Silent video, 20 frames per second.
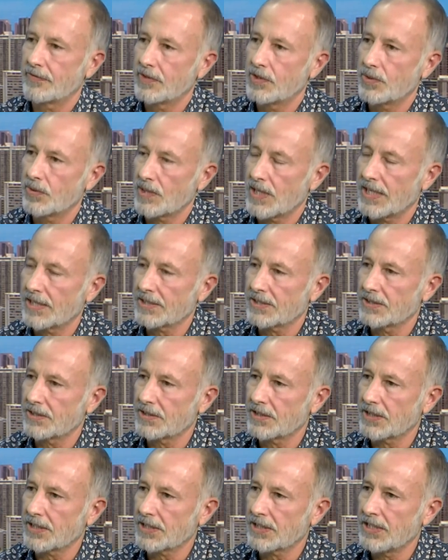
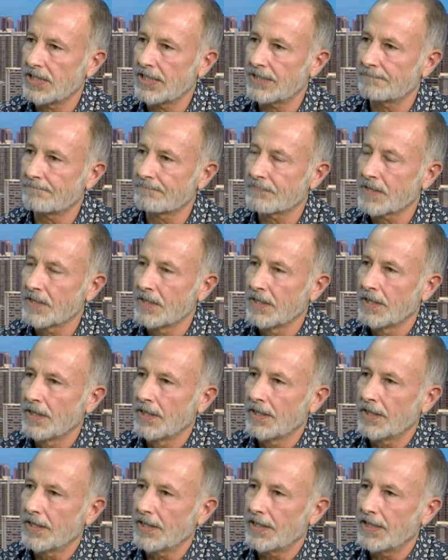2016.
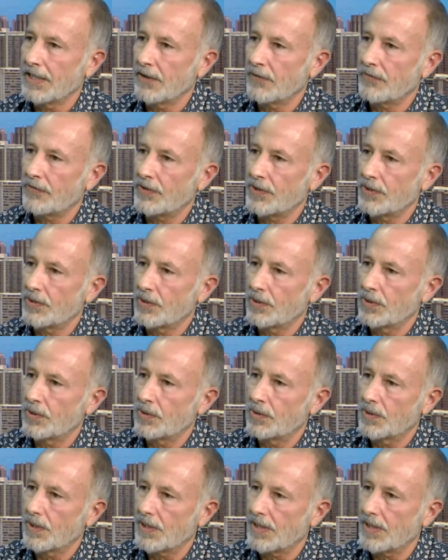If you